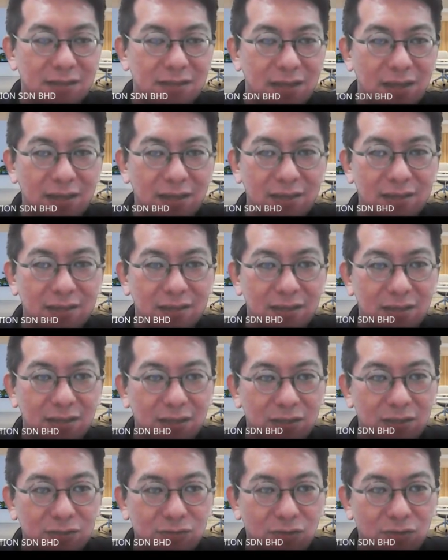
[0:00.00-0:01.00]
Okay,
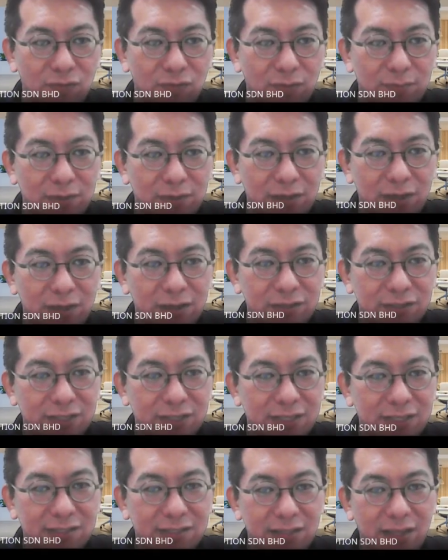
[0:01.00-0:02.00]
so from here you
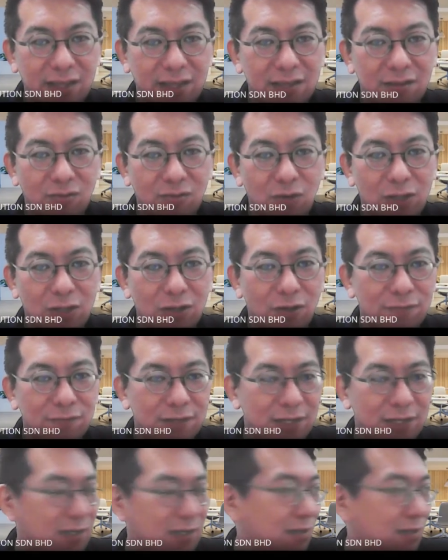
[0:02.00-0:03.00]
just take one of
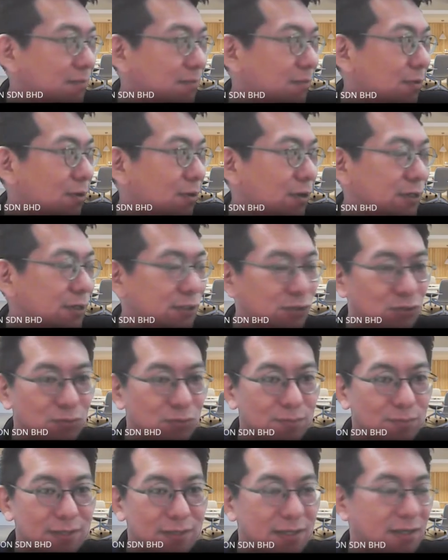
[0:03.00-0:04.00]
the invoice
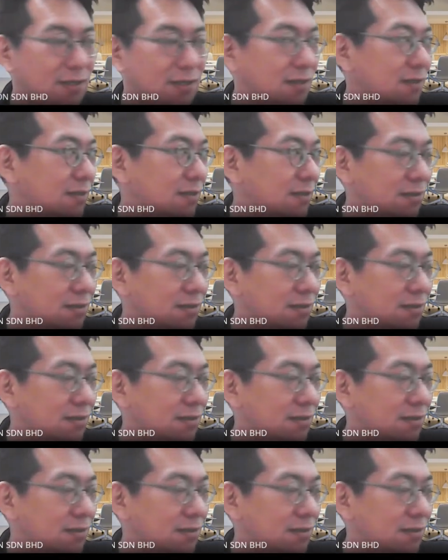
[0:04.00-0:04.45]
to be